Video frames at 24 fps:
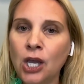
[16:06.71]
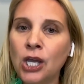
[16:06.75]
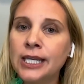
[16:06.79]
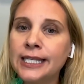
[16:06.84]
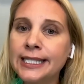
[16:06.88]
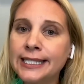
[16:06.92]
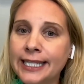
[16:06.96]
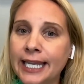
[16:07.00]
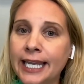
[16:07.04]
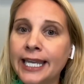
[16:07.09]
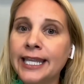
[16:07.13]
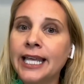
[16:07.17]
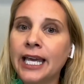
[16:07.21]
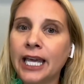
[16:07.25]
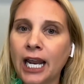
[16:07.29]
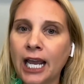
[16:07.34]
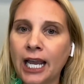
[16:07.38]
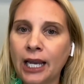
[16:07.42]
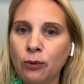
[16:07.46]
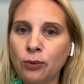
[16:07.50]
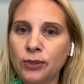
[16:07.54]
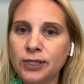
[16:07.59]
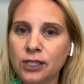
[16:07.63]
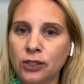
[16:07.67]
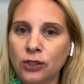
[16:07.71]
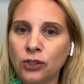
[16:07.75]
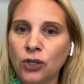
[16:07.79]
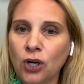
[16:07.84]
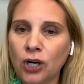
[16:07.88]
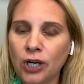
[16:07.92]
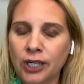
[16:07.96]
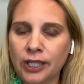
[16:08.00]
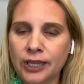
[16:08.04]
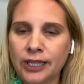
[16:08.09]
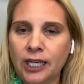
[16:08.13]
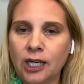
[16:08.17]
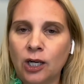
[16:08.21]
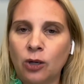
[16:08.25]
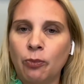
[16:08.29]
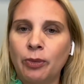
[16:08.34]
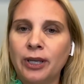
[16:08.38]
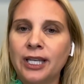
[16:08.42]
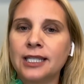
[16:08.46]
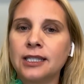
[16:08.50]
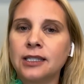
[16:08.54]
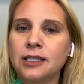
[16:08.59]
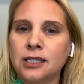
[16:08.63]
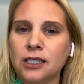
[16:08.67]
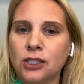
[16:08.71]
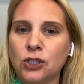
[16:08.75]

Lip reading: say that I was an art therapist.